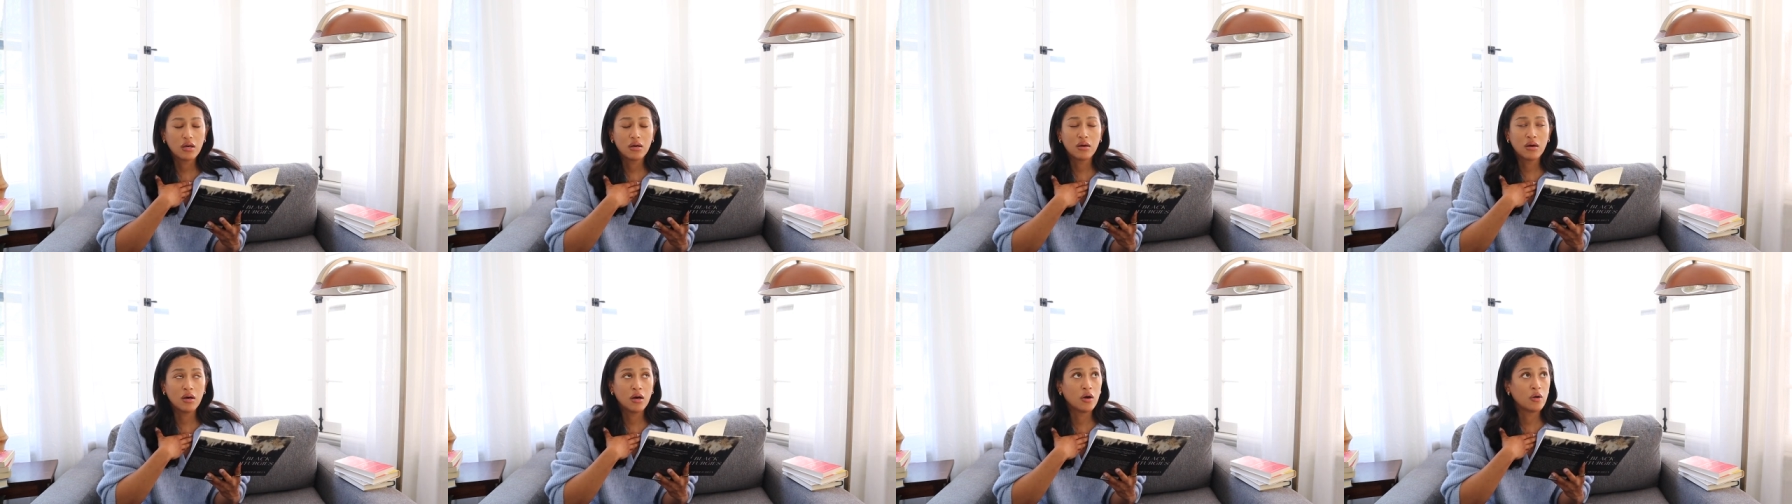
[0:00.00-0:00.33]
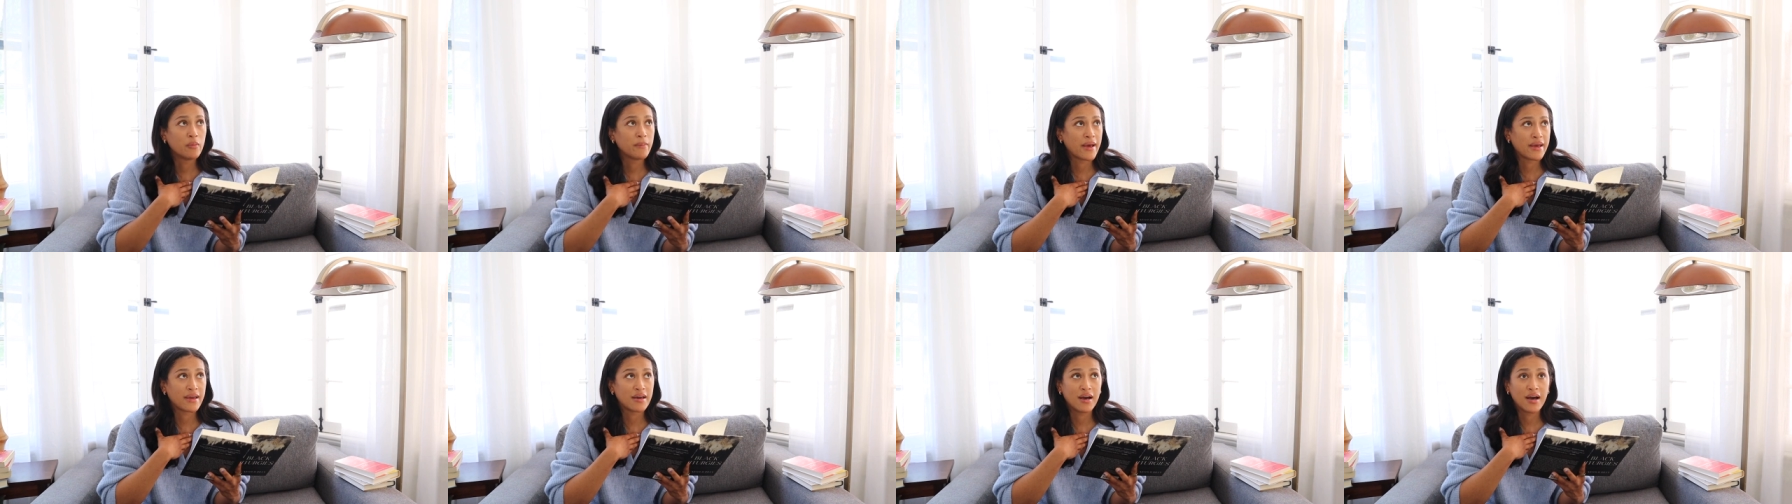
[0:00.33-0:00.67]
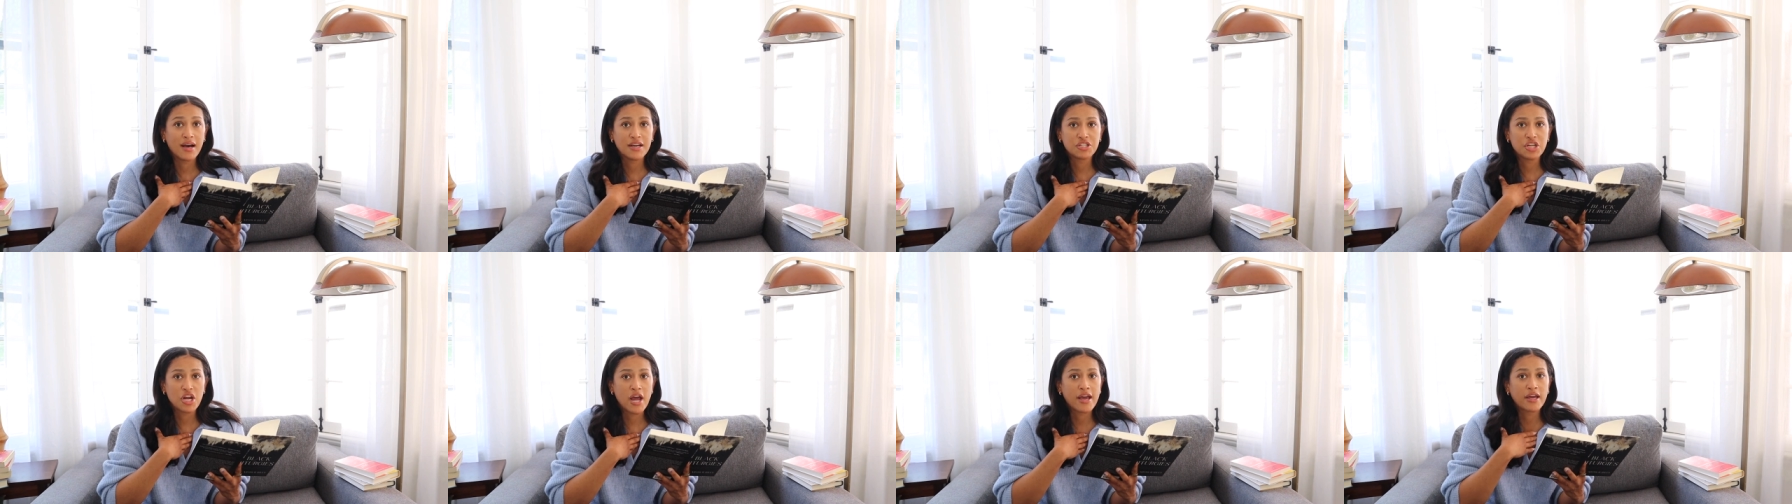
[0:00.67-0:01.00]
oh my
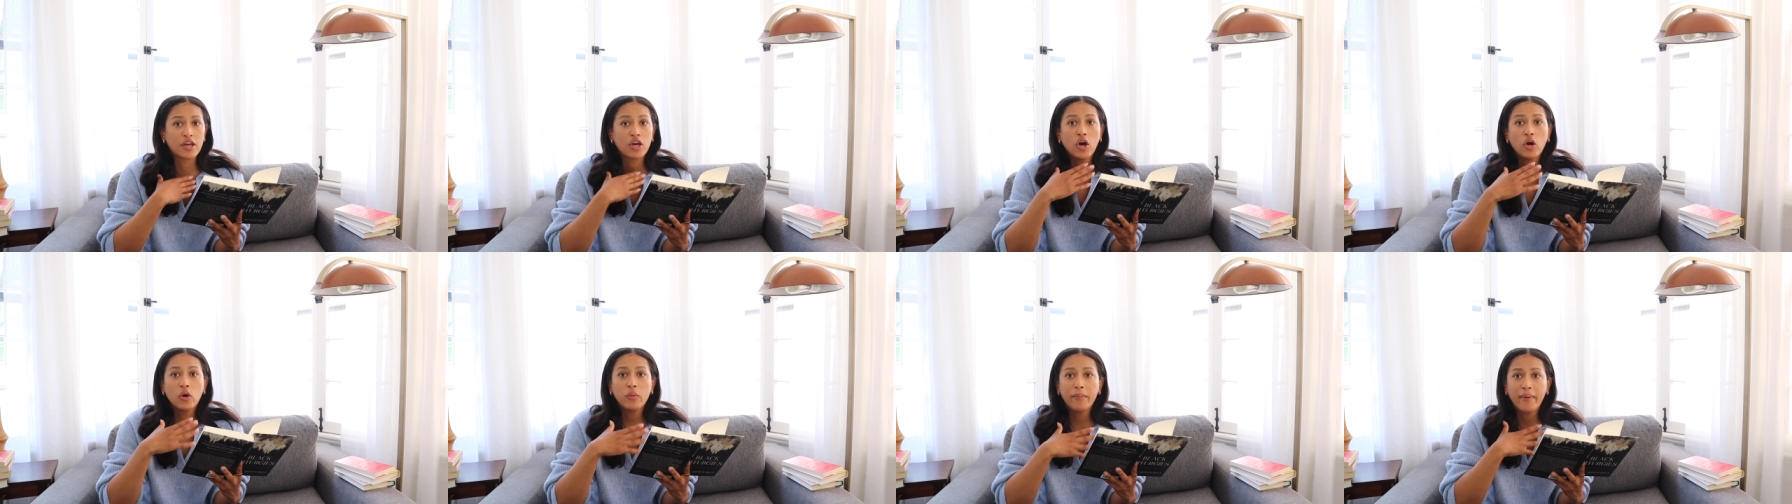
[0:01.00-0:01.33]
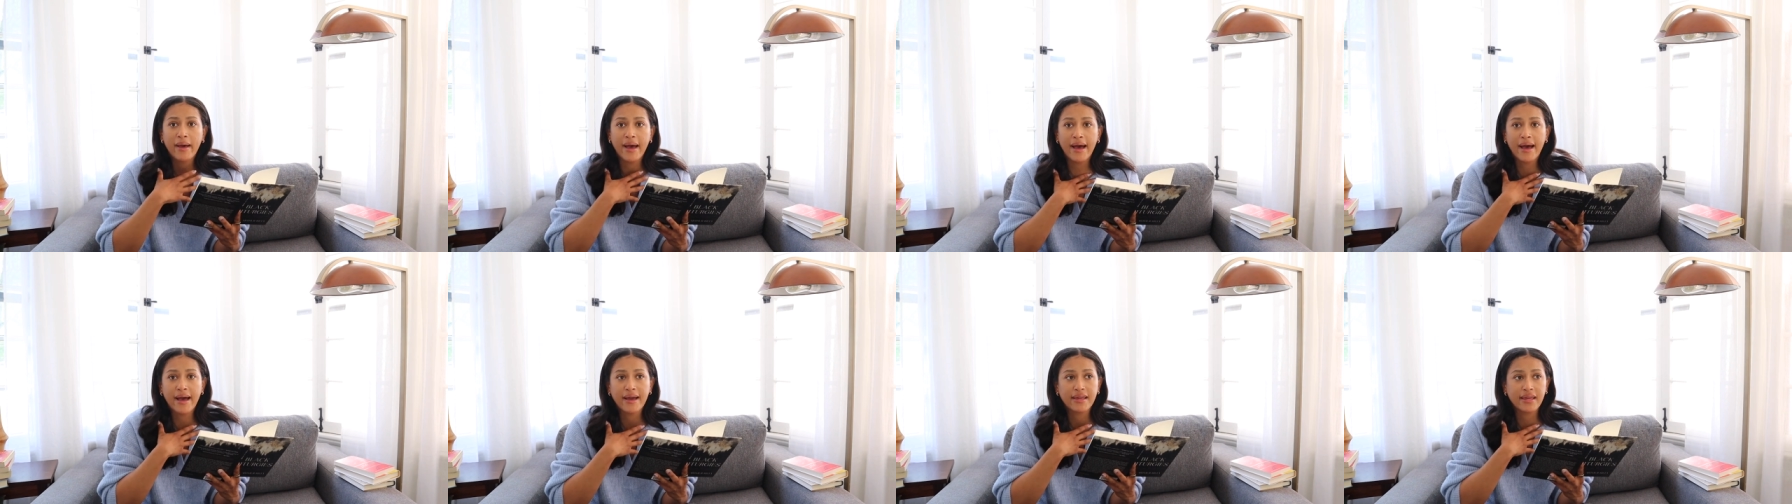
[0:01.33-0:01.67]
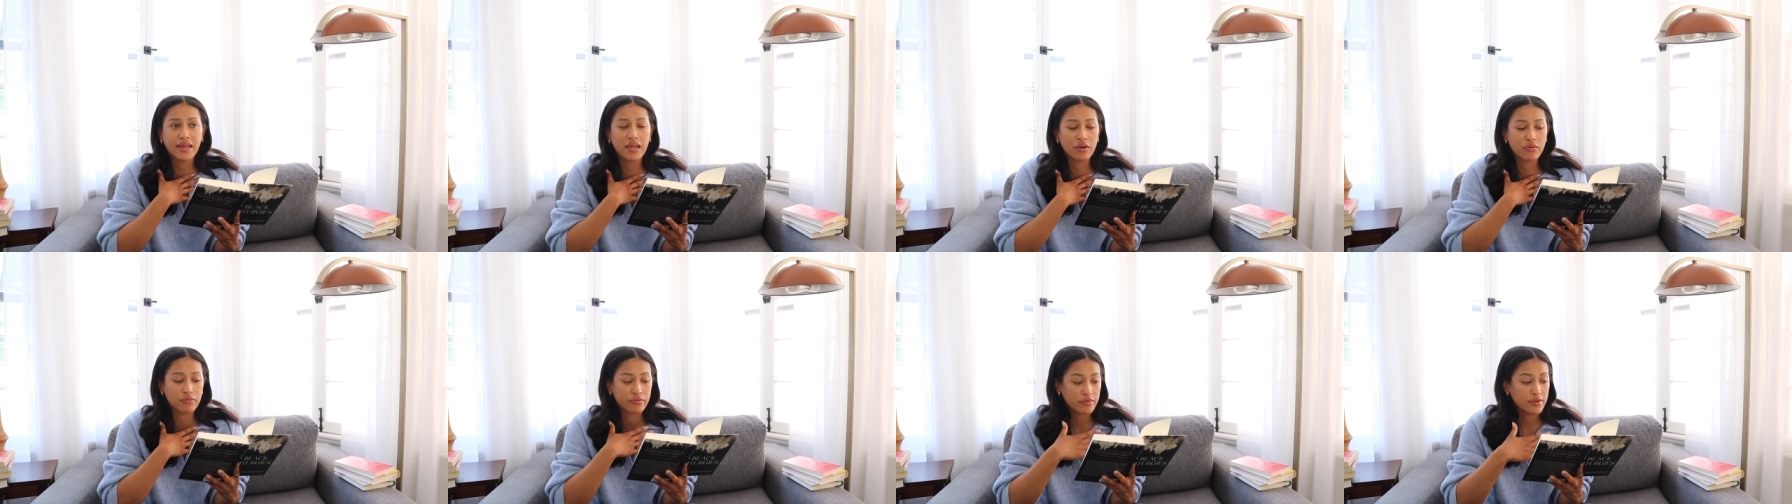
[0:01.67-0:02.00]
gosh, I go back
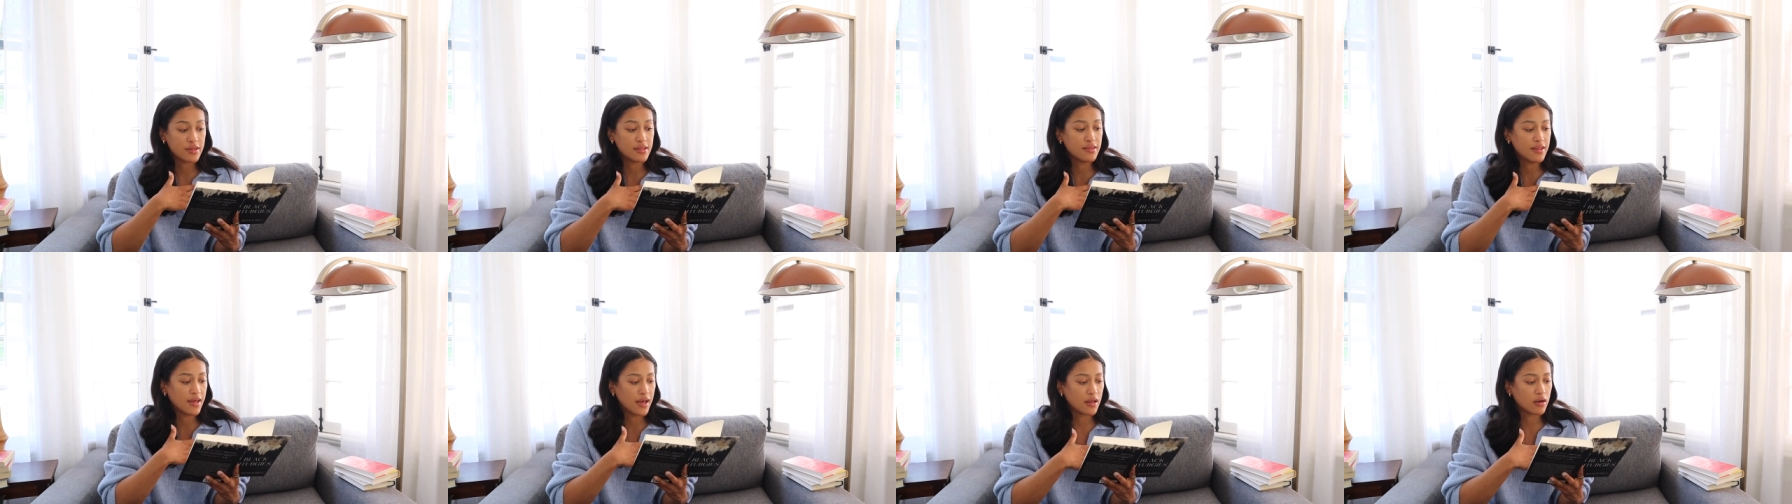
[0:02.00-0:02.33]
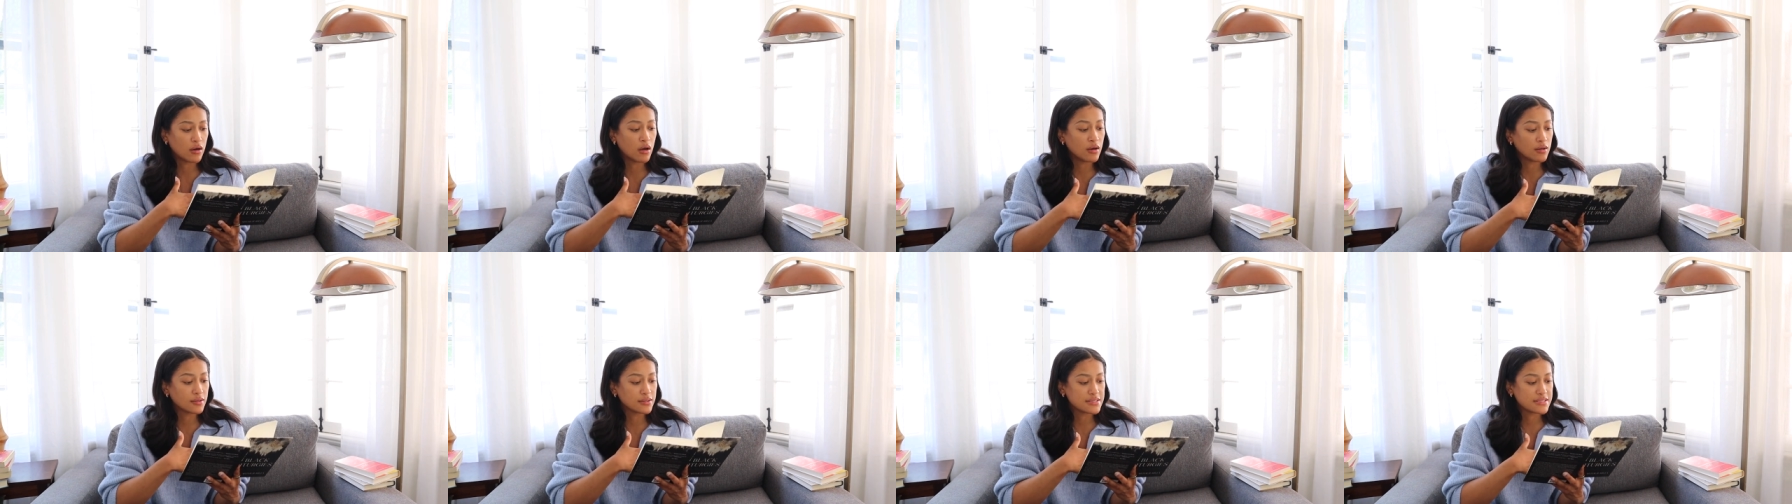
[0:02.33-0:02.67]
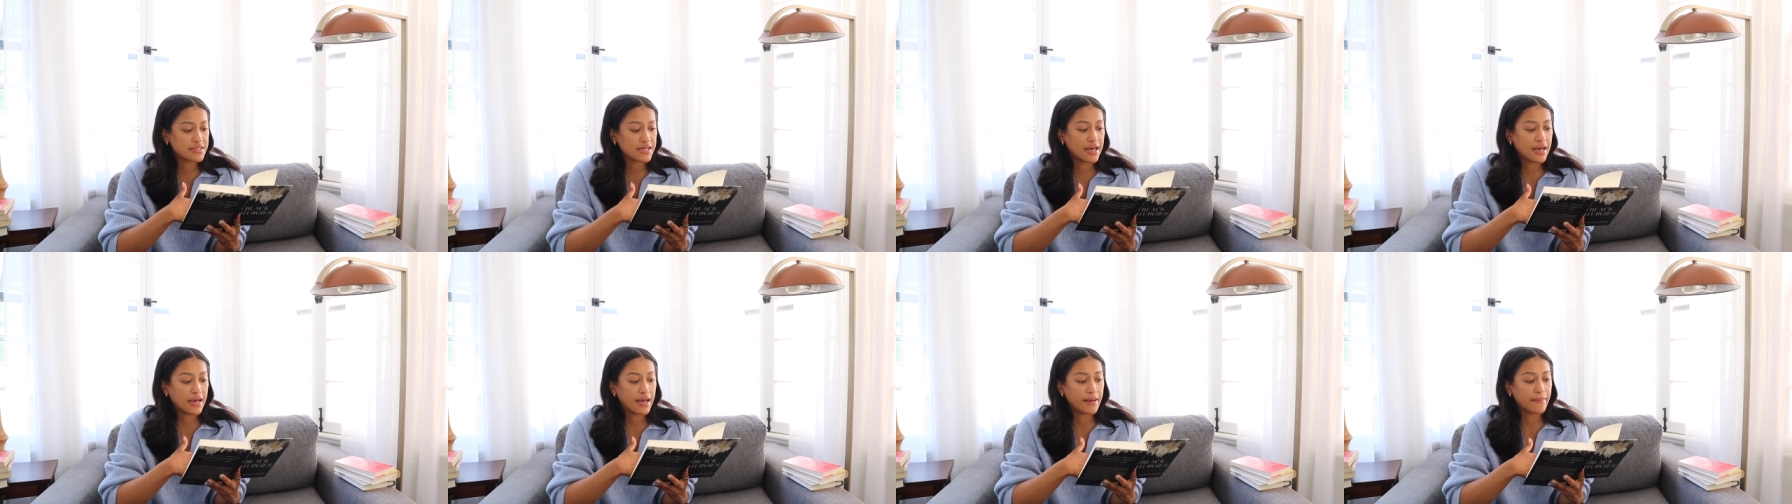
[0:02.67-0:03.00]
and read that all the
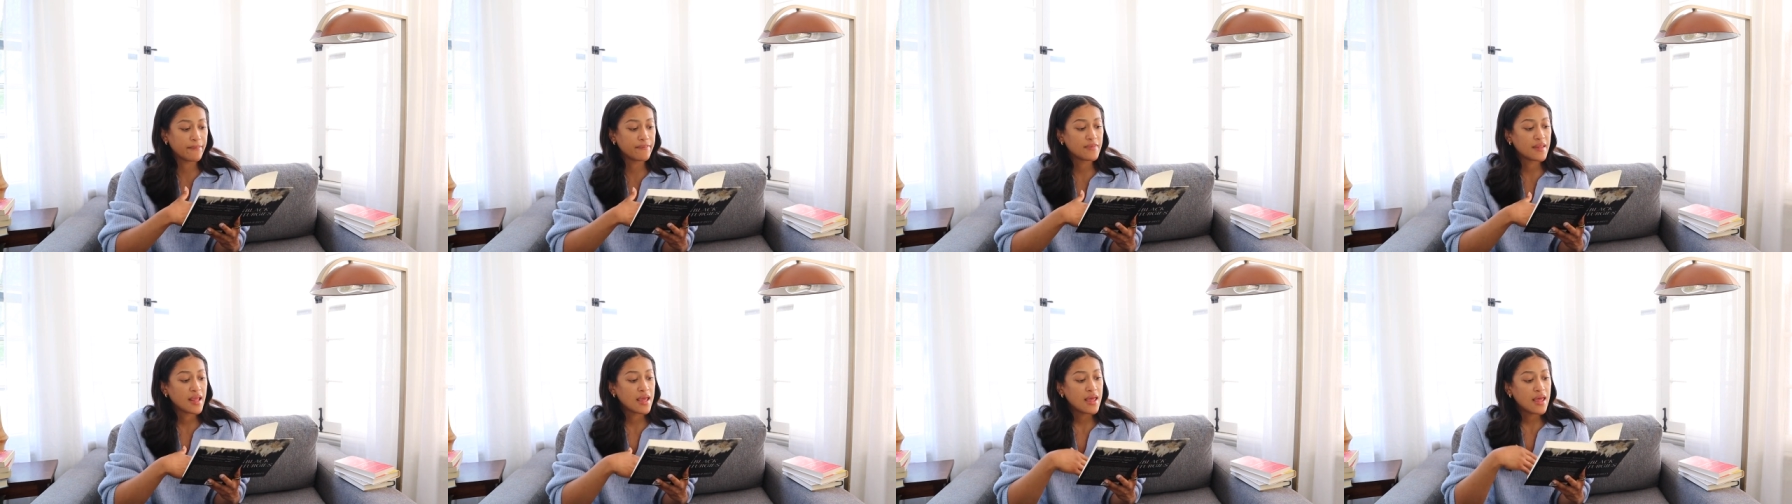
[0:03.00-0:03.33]
time.